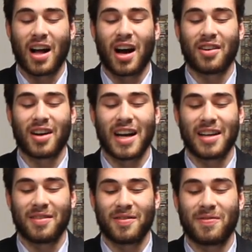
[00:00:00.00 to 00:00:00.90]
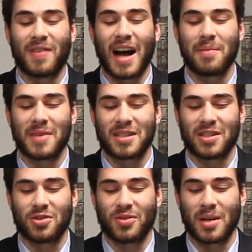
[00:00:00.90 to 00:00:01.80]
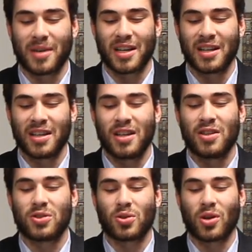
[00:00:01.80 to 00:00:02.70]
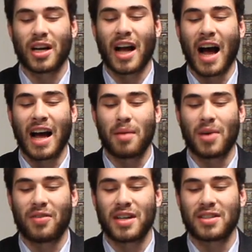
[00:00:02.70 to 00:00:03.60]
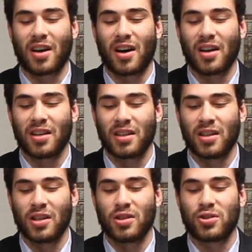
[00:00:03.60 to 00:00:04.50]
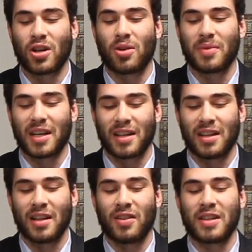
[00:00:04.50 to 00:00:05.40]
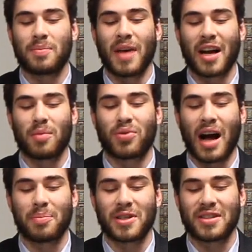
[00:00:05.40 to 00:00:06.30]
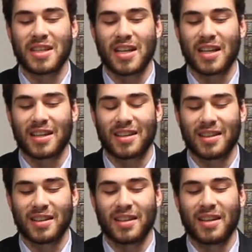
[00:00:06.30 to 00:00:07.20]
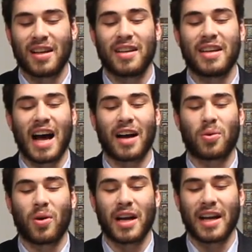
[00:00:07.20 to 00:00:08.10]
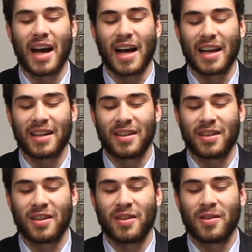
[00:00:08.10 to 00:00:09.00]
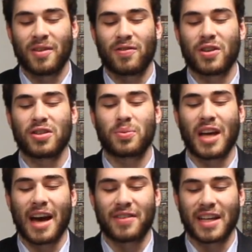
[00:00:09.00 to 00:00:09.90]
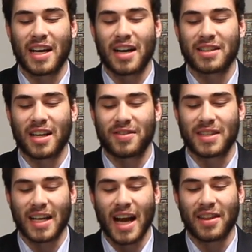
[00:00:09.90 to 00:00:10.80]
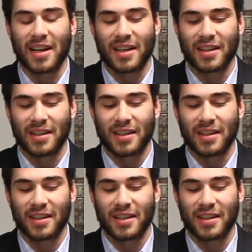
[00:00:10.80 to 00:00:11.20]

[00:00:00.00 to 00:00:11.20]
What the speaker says: Alright, fine, Mr. Dreamer, soaring high above us all. Show me. Let's make a proper scene. Not quite yet. First we have to get ourselves together.